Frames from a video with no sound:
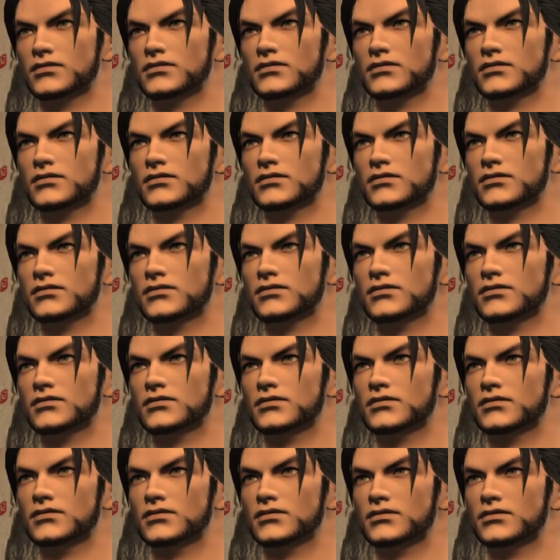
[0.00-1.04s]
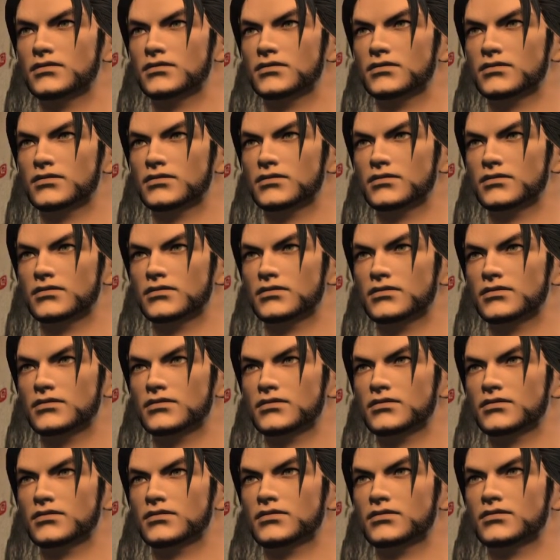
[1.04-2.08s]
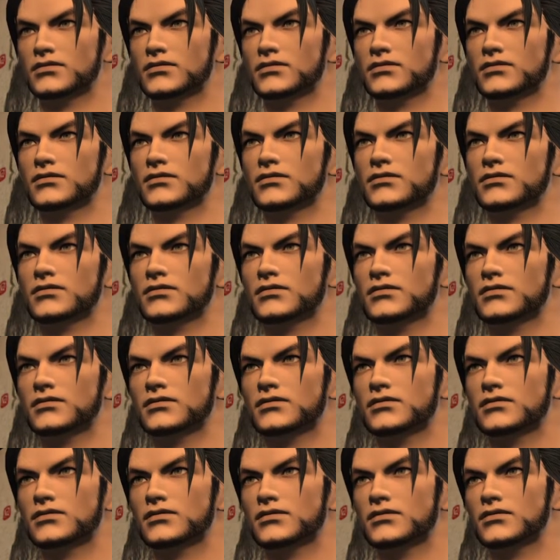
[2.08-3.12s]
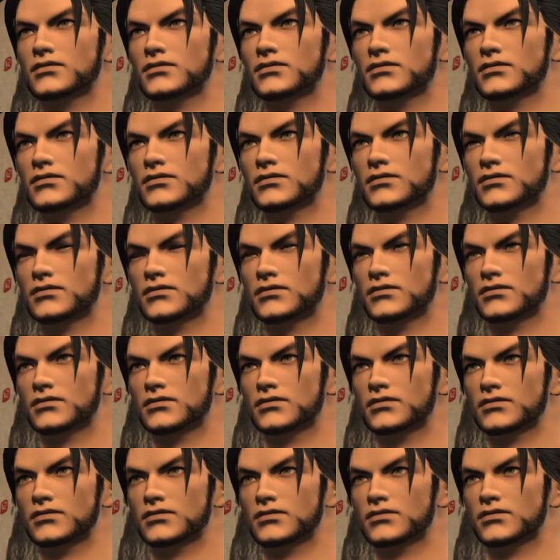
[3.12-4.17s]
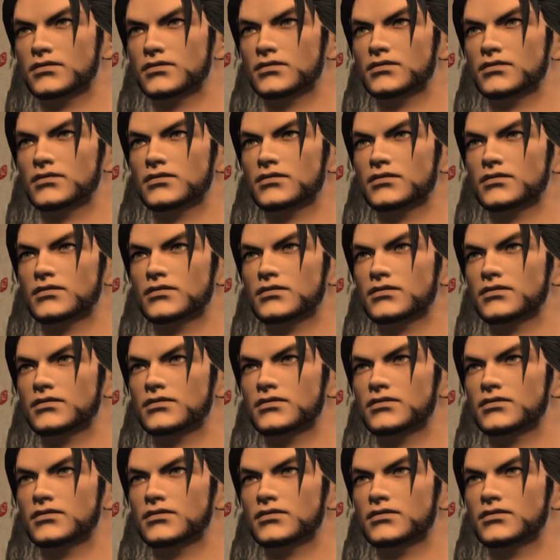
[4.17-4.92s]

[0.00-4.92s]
(silence)